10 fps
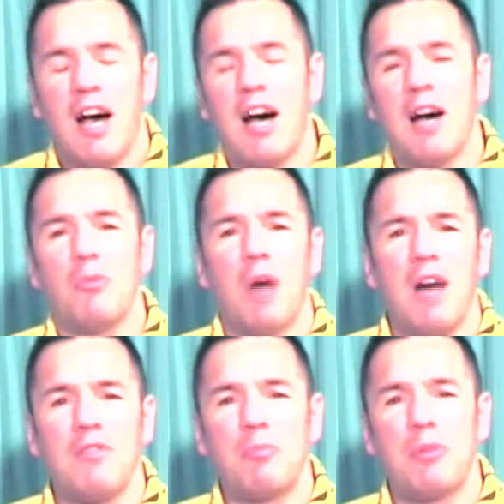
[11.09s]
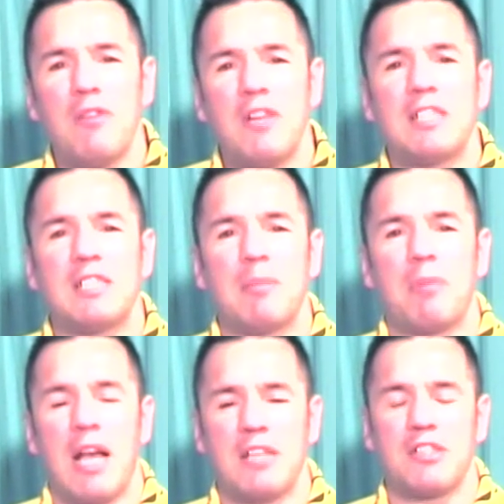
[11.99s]
We'll have the privilege and the
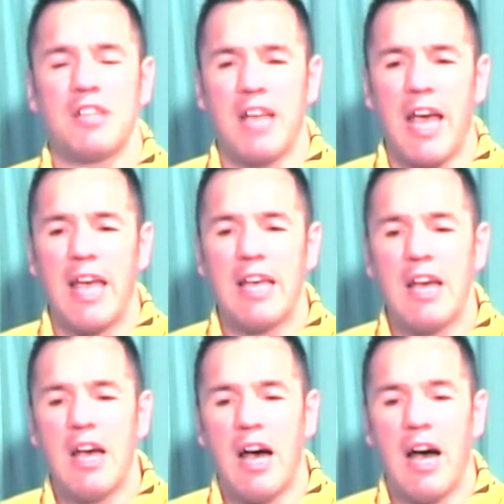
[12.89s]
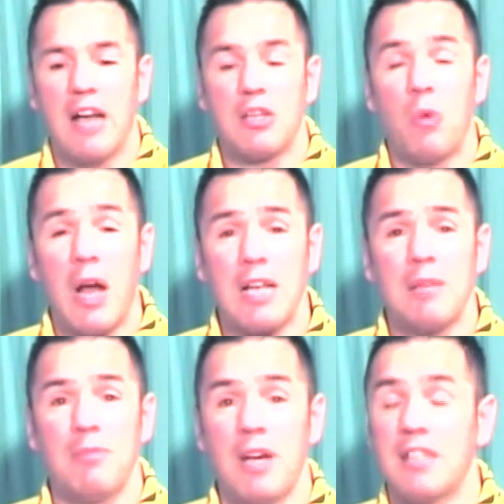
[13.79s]
pleasure today to
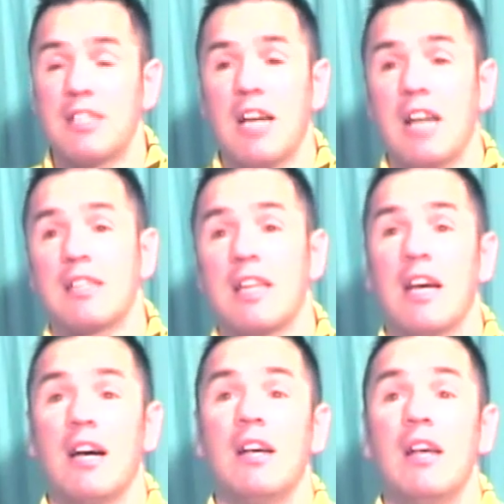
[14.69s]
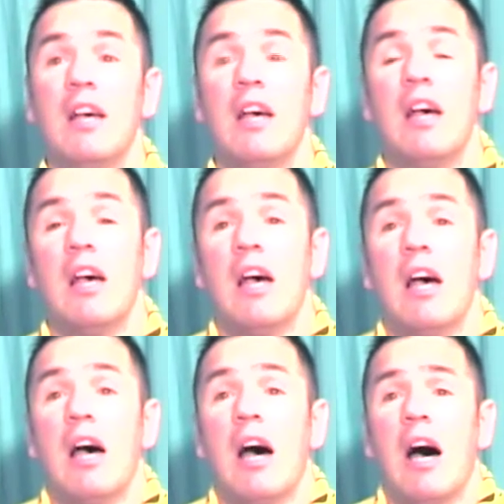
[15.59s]
welcome and chat to a
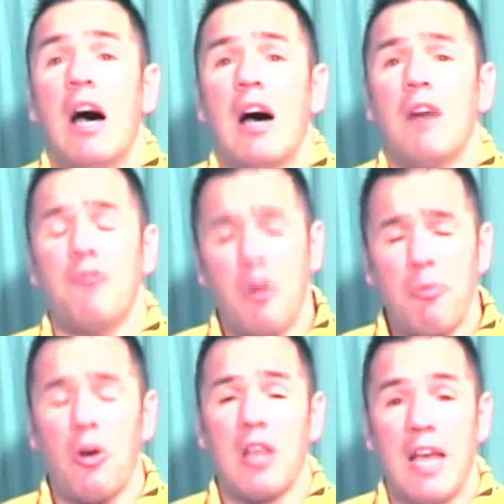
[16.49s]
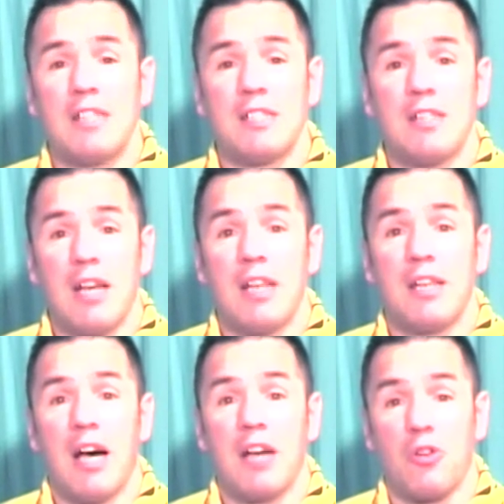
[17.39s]
football legend
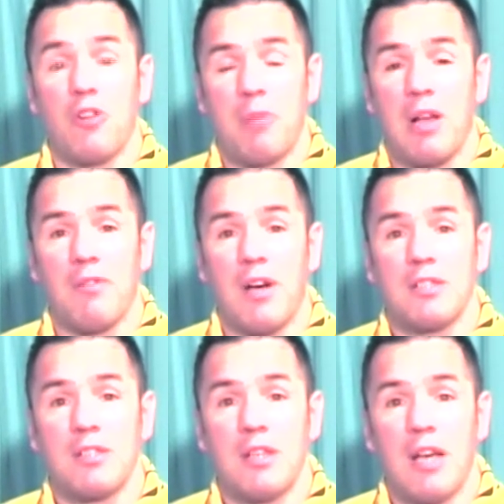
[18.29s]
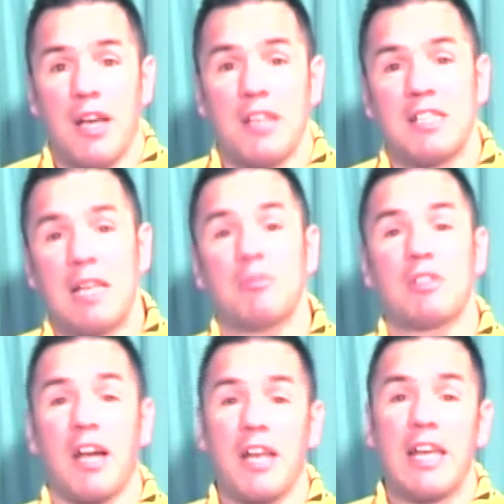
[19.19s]
in North Belfast, and his name
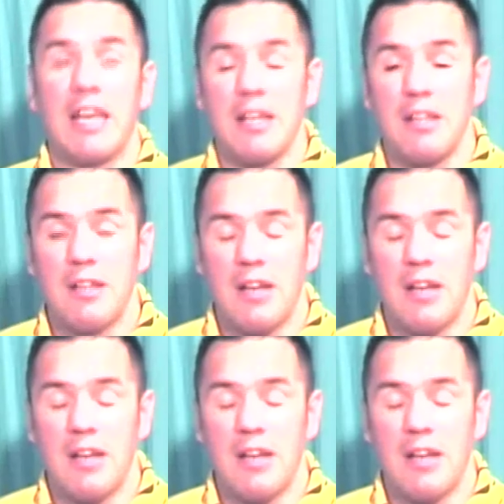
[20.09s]
is Danny Hale.